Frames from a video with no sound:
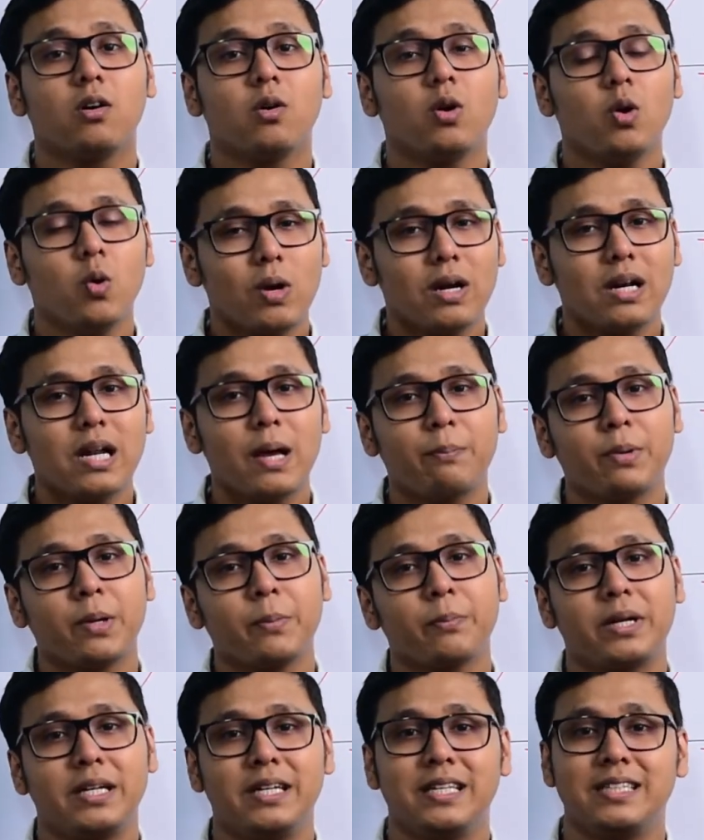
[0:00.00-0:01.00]

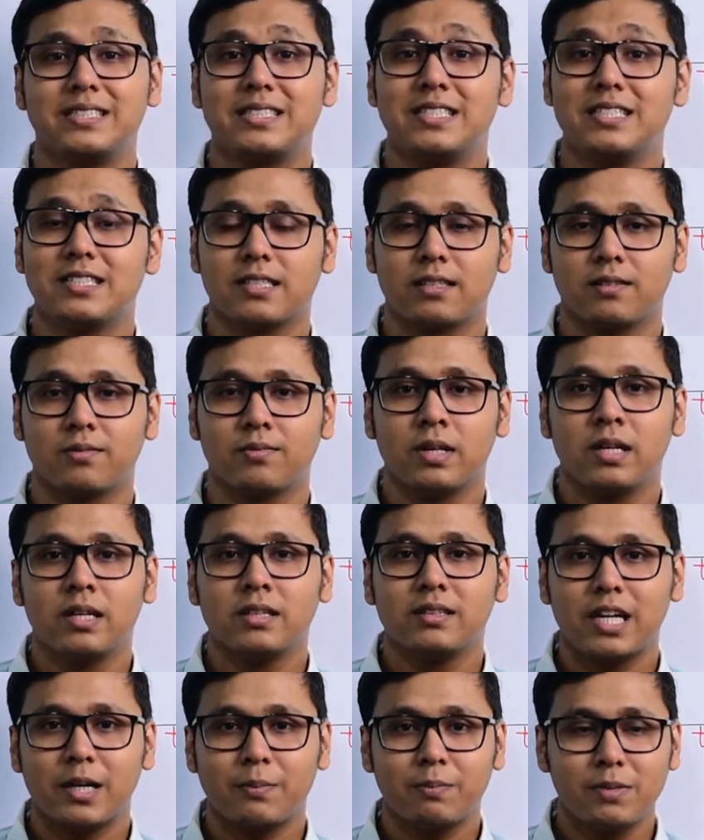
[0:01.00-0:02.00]
overlapping breeding season.
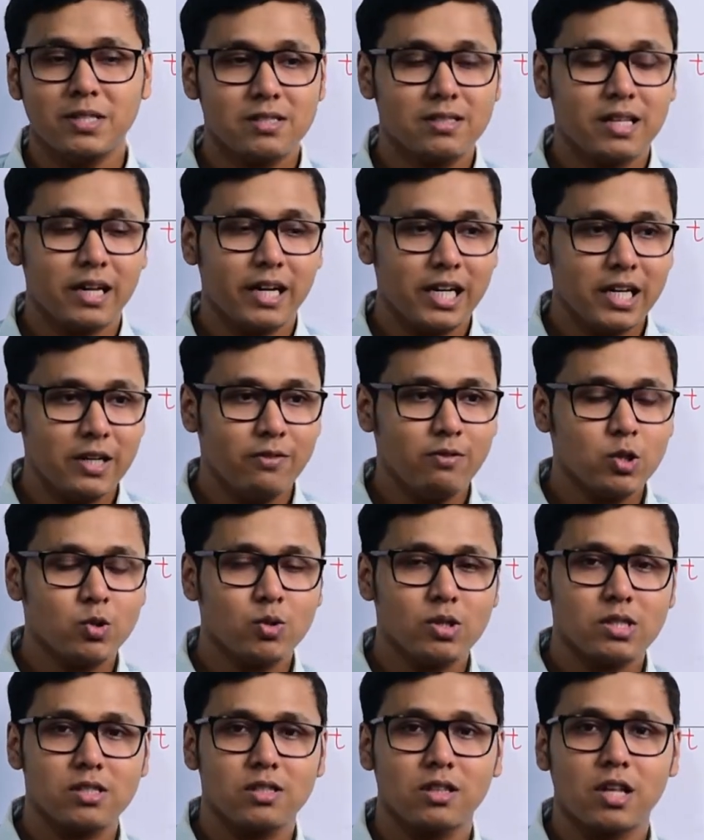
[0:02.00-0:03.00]
That means the
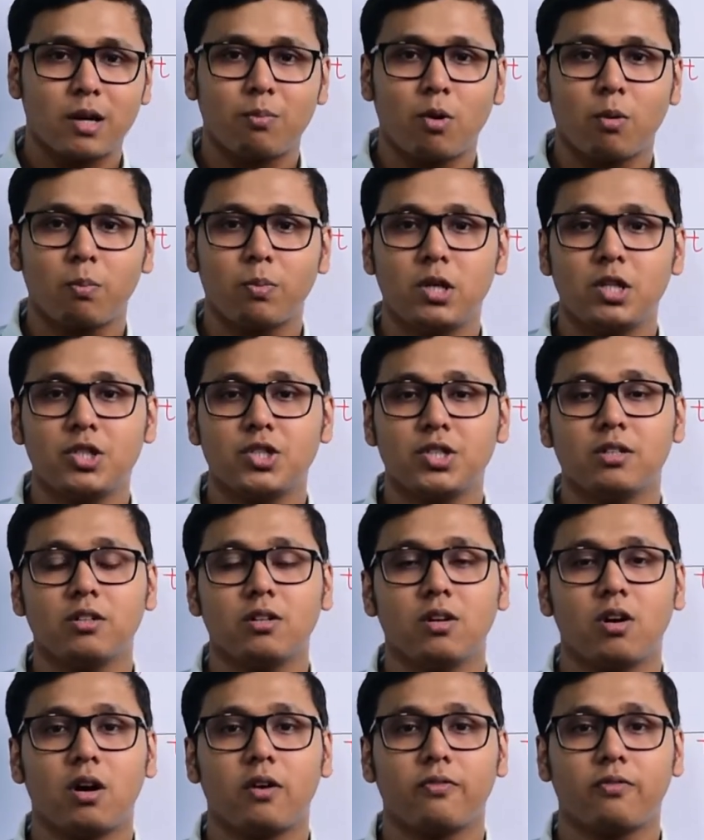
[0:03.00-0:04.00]
individuals in that
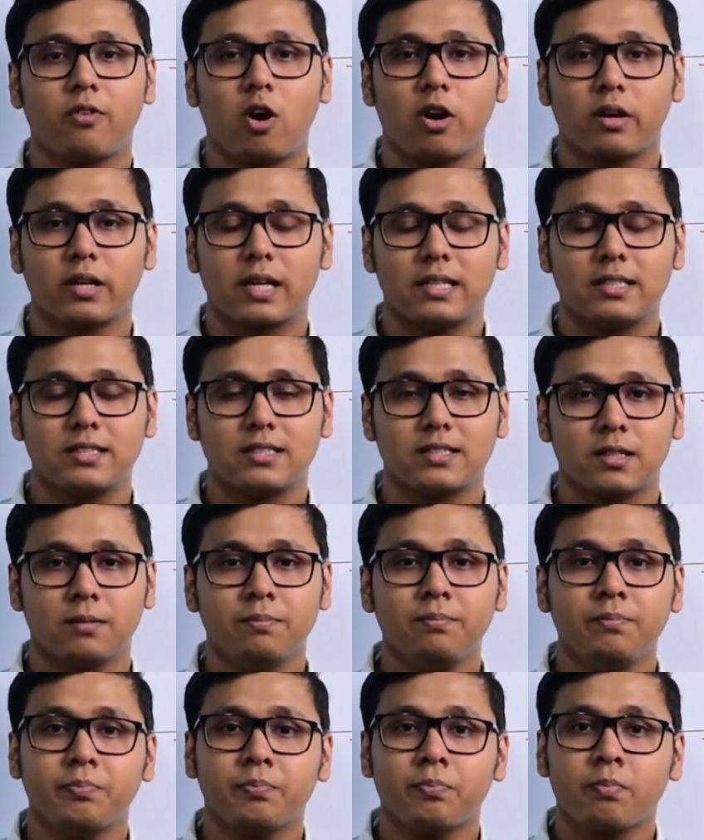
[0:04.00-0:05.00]
population of
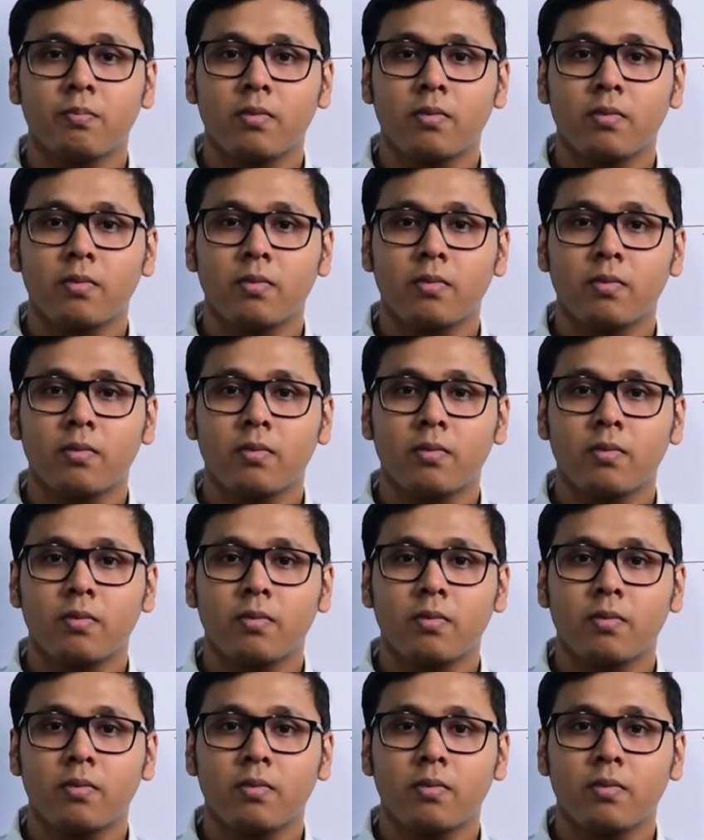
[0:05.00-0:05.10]
organism